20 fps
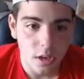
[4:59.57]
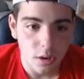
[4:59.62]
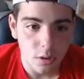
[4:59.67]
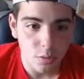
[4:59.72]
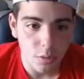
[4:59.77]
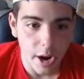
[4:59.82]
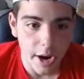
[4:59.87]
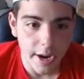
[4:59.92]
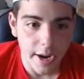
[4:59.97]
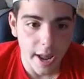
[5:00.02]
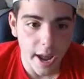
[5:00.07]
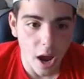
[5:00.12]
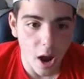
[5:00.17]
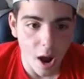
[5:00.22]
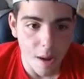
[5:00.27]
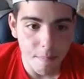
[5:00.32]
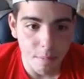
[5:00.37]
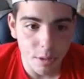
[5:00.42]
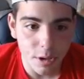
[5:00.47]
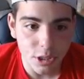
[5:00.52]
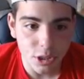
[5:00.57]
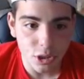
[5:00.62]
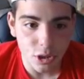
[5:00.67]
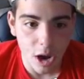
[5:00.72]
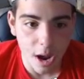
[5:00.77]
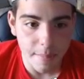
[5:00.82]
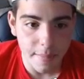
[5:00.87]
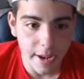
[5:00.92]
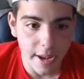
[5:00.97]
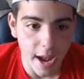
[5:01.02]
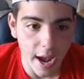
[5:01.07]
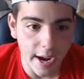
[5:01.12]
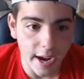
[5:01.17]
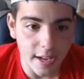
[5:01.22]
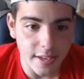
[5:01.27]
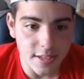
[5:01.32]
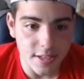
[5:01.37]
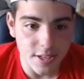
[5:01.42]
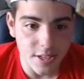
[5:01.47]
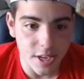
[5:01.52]
right now. I'm pretty sure I made I
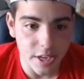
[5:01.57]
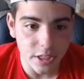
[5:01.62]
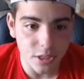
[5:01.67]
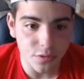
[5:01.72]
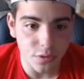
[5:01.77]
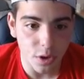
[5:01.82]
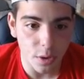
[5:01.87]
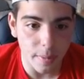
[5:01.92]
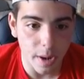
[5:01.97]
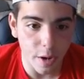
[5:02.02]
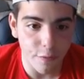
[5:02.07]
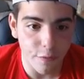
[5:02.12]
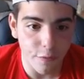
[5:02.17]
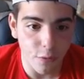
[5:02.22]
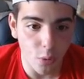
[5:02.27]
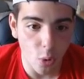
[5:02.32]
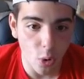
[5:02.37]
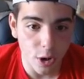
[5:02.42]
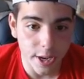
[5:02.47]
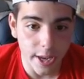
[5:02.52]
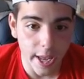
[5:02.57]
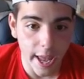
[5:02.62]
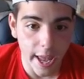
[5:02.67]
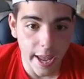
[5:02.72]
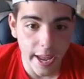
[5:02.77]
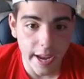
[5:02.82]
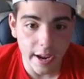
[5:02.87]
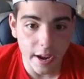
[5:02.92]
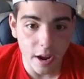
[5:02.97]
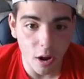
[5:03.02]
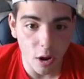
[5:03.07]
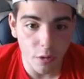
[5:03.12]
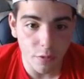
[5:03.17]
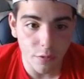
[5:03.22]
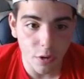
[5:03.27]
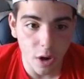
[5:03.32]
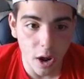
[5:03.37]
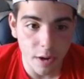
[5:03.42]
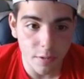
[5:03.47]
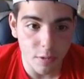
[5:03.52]
got six for about 4K on
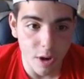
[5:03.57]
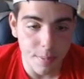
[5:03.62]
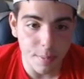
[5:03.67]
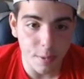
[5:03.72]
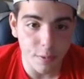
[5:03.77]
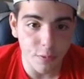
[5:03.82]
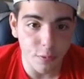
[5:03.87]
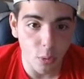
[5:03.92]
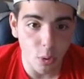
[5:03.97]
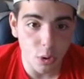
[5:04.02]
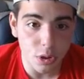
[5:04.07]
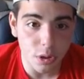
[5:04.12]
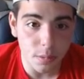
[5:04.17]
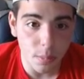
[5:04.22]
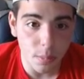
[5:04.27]
Friday right before the